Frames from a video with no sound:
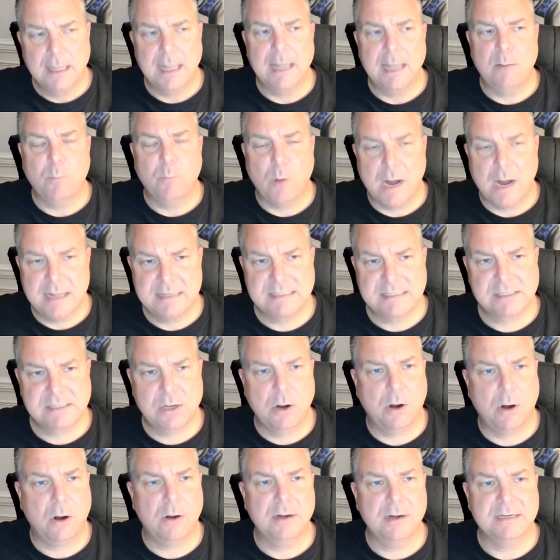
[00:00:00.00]
and why this
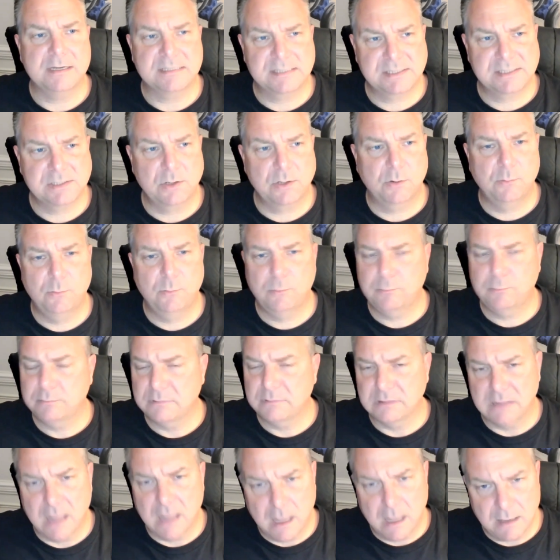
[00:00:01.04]
car is so
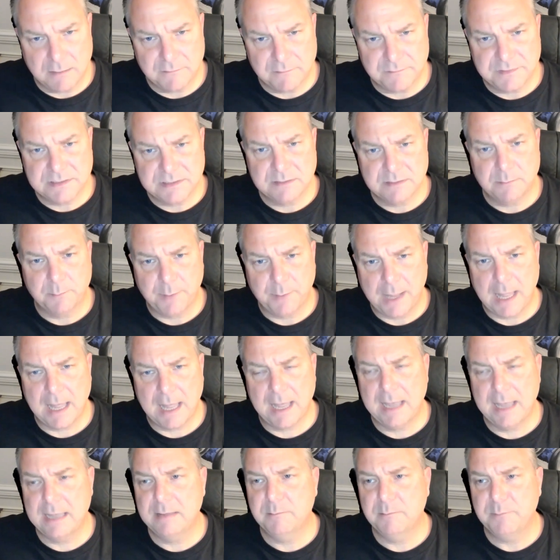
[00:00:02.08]
loved
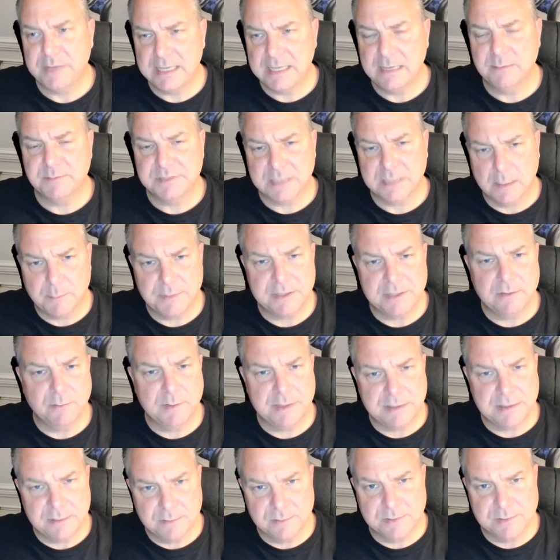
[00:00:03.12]
by BMW
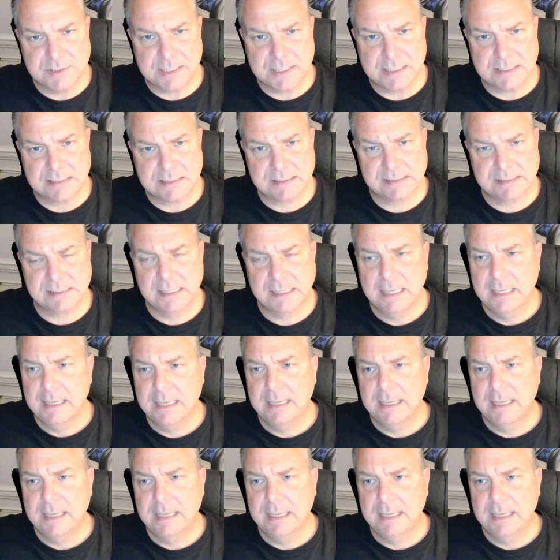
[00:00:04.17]
enthusiasts.